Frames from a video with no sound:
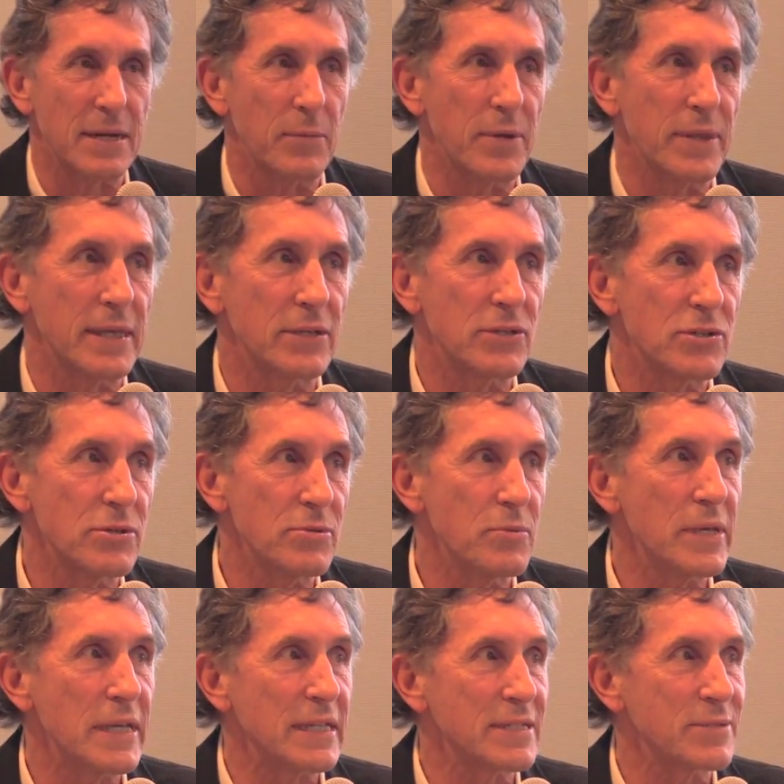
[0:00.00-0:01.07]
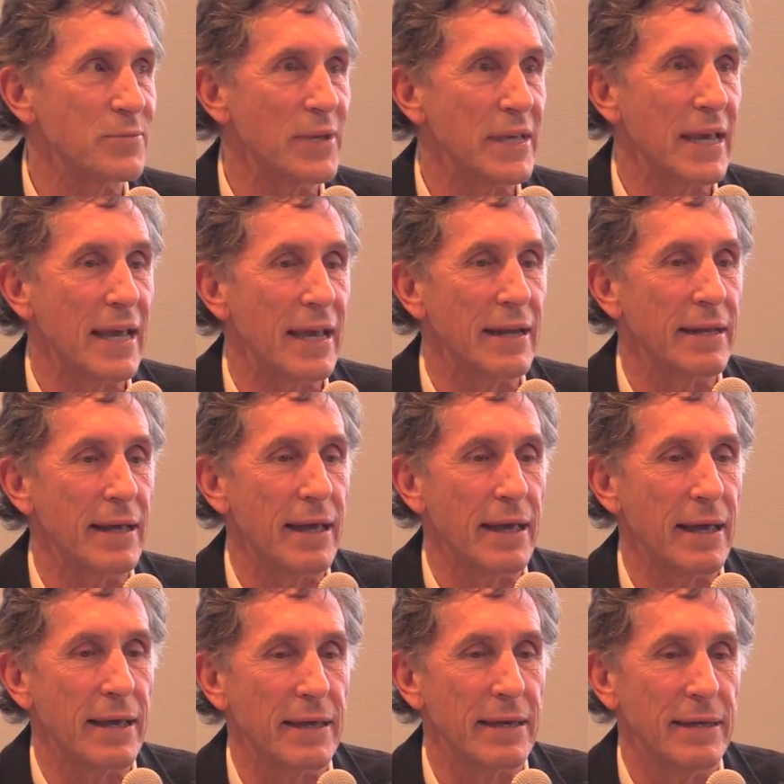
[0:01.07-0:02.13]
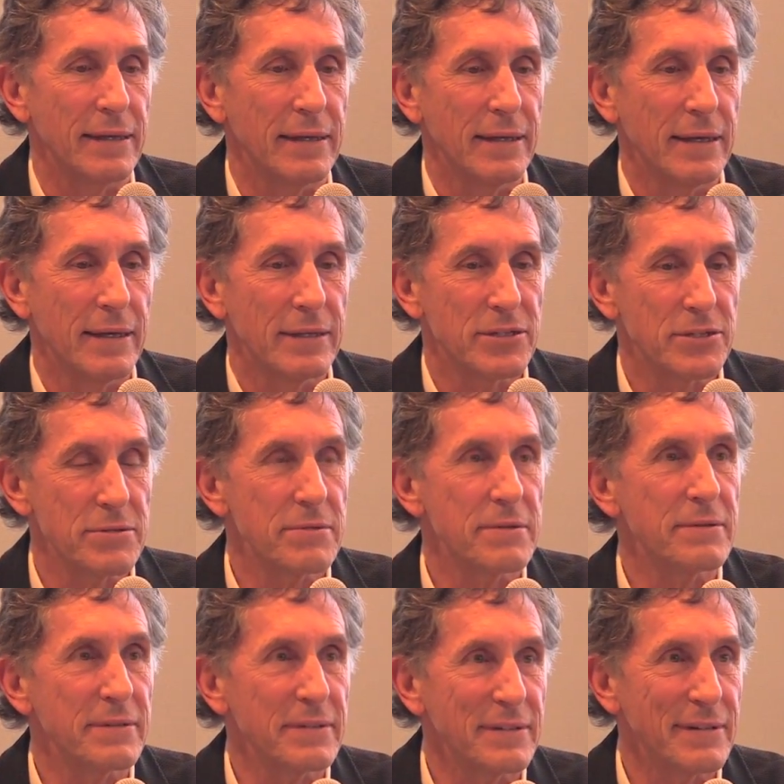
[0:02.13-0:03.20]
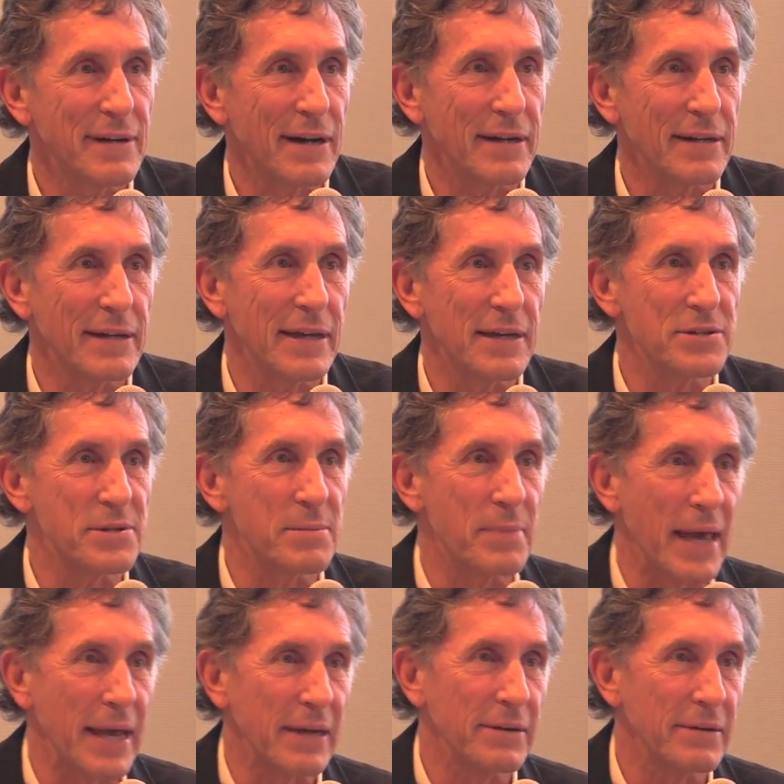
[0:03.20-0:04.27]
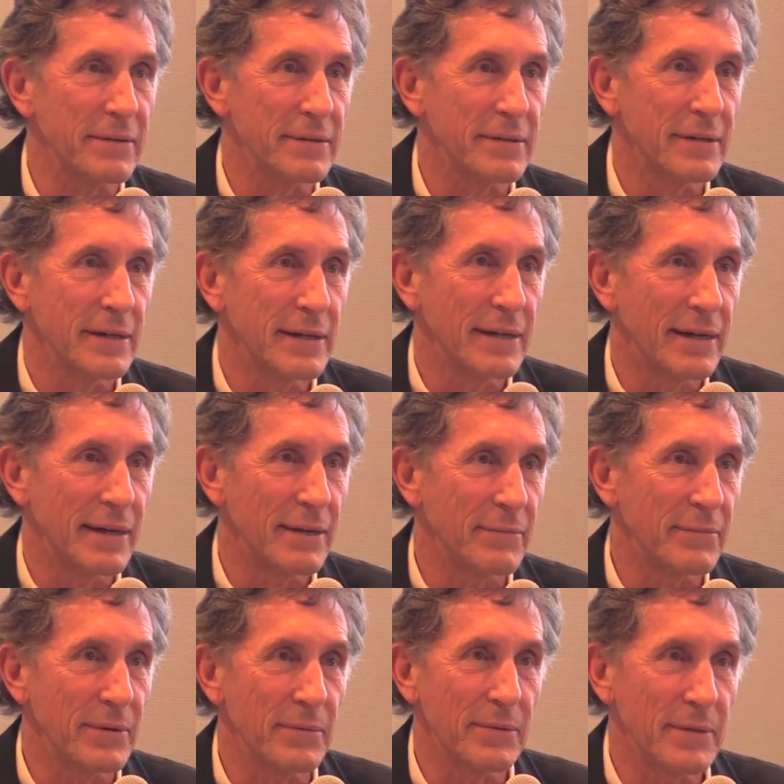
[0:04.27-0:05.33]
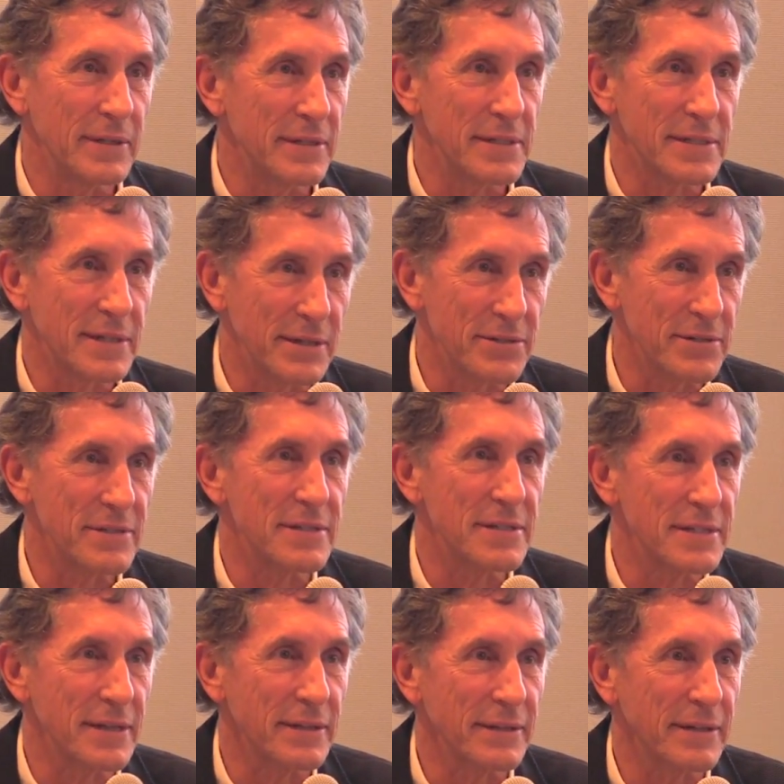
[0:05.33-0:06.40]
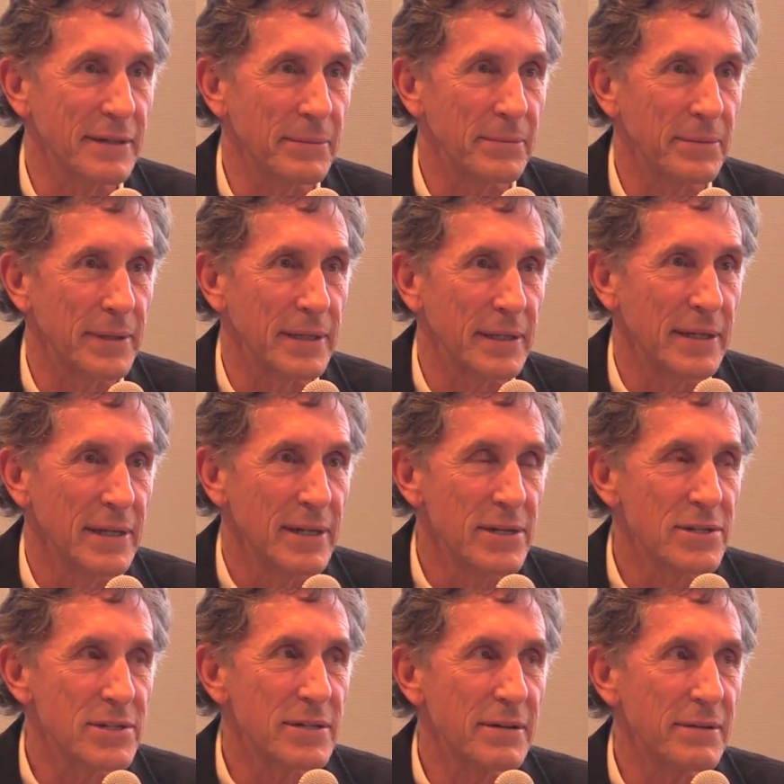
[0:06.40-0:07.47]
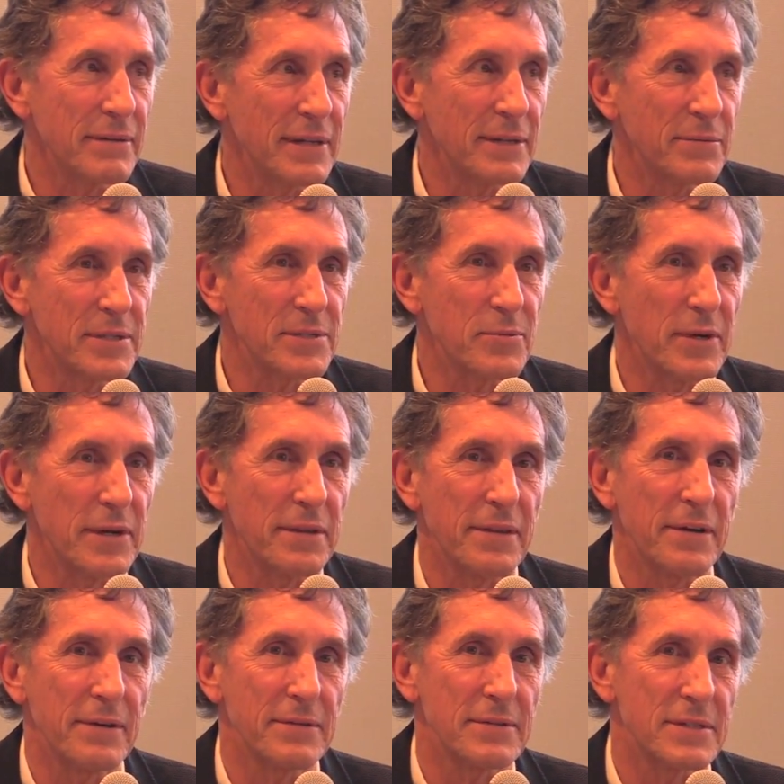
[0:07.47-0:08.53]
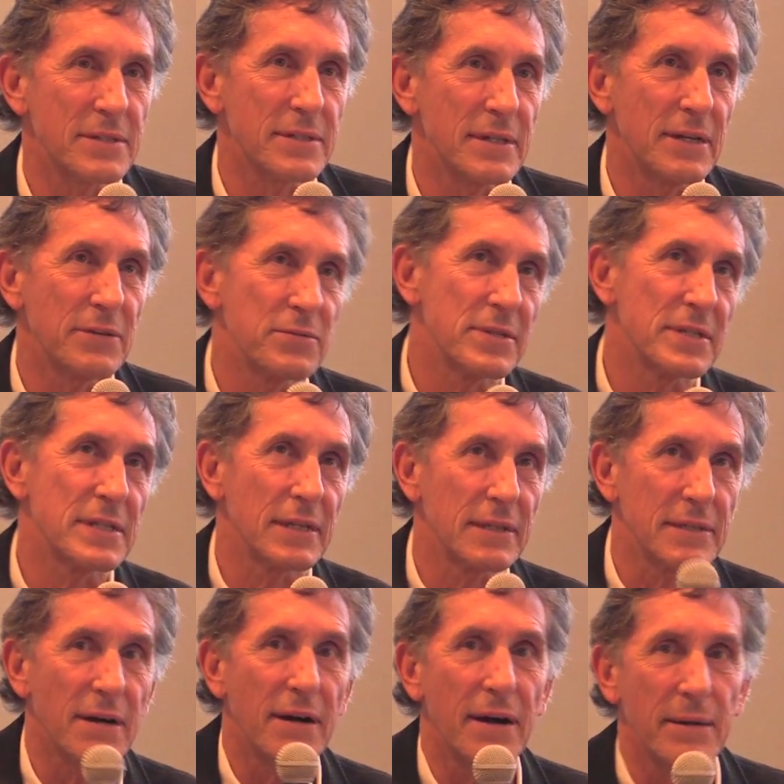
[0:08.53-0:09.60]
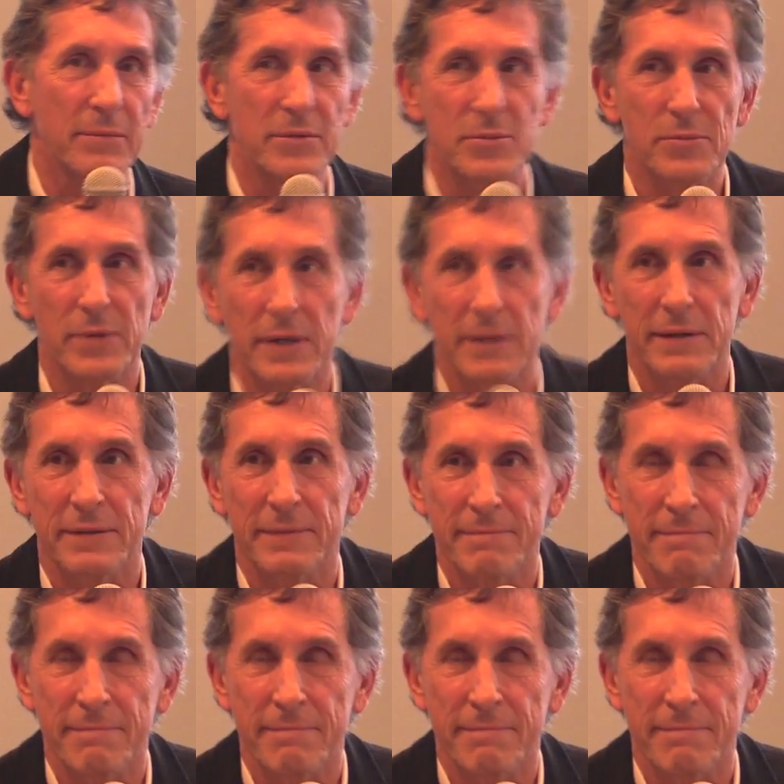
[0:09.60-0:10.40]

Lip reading: And within 2 weeks, we had a suitor, I engaged a banker, and we were in discussions to sell the company. So it was one of those interesting times where,